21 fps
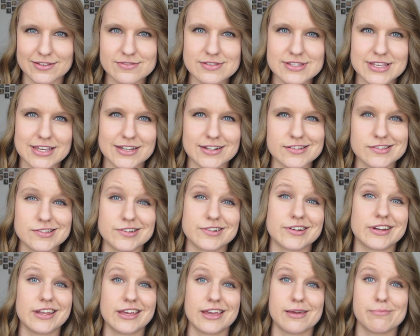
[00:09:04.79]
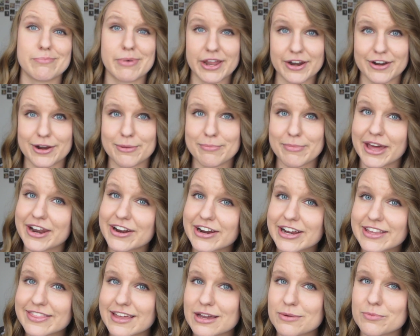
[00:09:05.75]
those skills, you're gonna get better and better
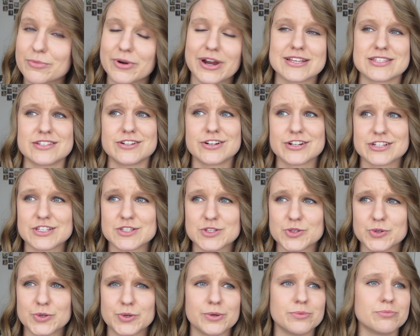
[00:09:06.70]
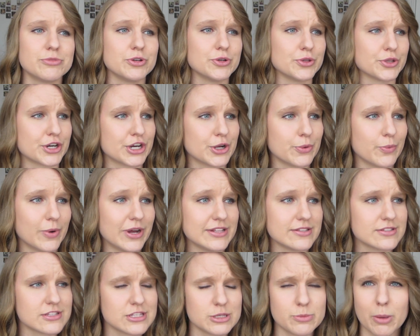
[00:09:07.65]
at them, whereas nursing school, you learn it
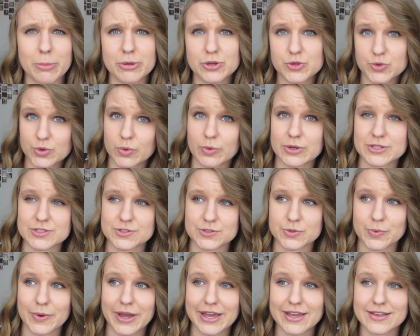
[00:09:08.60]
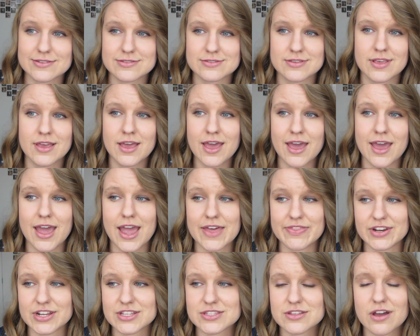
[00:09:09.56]
once, you maybe do it once or twice,
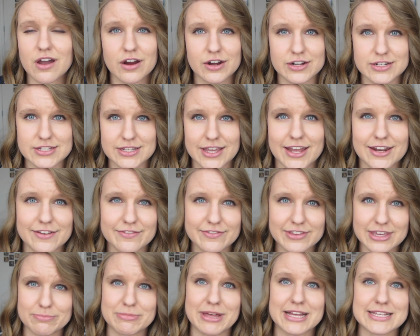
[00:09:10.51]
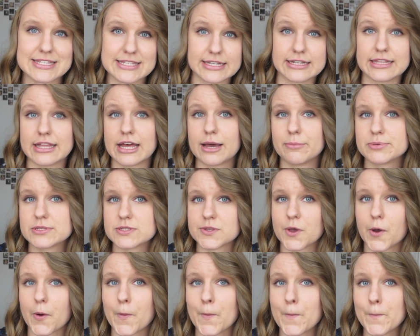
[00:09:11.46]
and then it's hard to kind of keep that skill up.
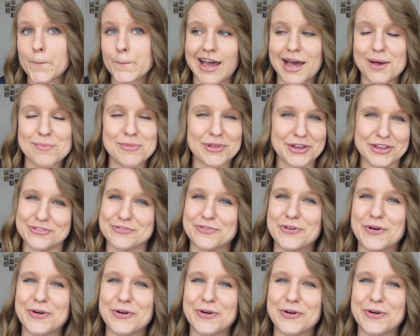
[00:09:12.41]
So I'm looking